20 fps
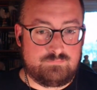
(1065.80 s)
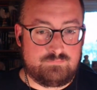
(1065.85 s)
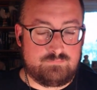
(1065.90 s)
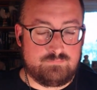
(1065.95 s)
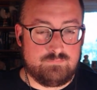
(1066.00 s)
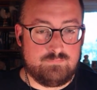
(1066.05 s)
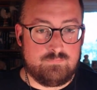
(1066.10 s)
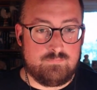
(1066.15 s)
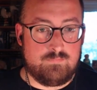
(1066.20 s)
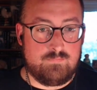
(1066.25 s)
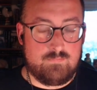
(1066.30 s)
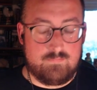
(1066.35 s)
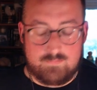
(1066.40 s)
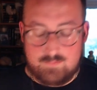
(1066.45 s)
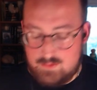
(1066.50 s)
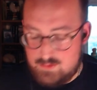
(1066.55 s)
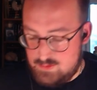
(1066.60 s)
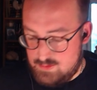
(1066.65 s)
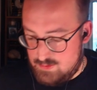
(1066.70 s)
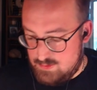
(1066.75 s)

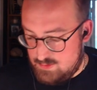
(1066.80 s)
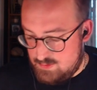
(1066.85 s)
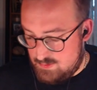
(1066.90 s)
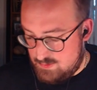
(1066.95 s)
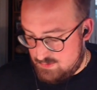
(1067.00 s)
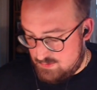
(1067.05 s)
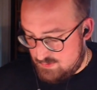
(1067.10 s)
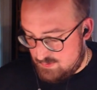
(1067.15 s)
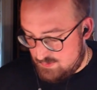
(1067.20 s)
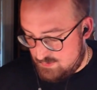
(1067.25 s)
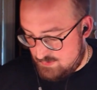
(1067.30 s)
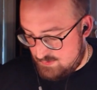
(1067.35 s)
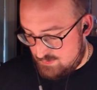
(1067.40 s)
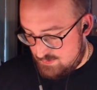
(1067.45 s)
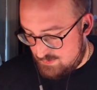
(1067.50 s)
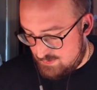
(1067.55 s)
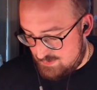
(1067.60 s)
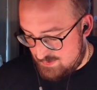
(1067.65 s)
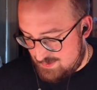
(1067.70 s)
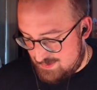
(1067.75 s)

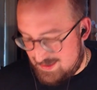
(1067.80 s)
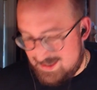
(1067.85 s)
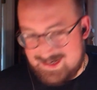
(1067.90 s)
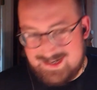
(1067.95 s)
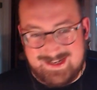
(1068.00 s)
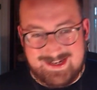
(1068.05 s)
The person shown says nothing.